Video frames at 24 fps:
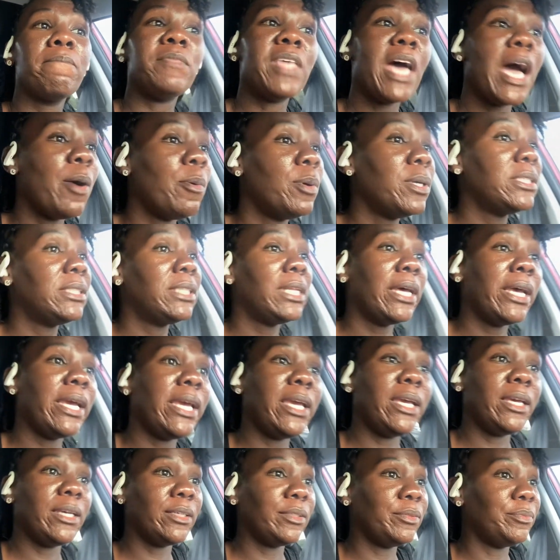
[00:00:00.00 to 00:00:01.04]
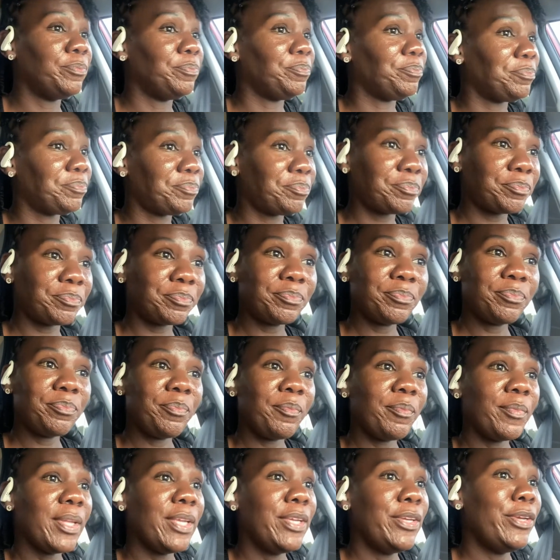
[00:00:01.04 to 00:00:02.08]
that was like,
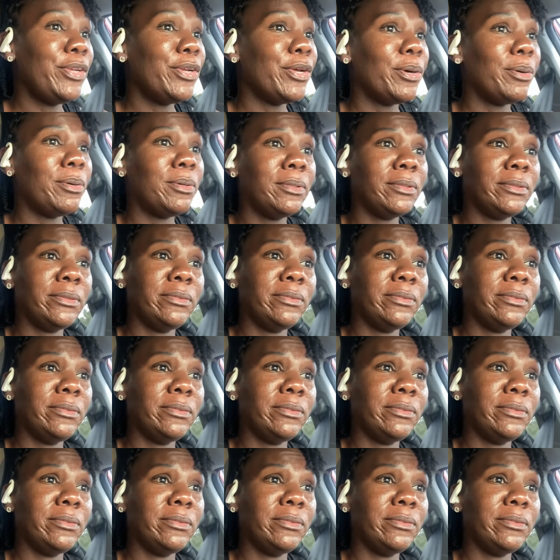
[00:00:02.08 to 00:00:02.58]
you know,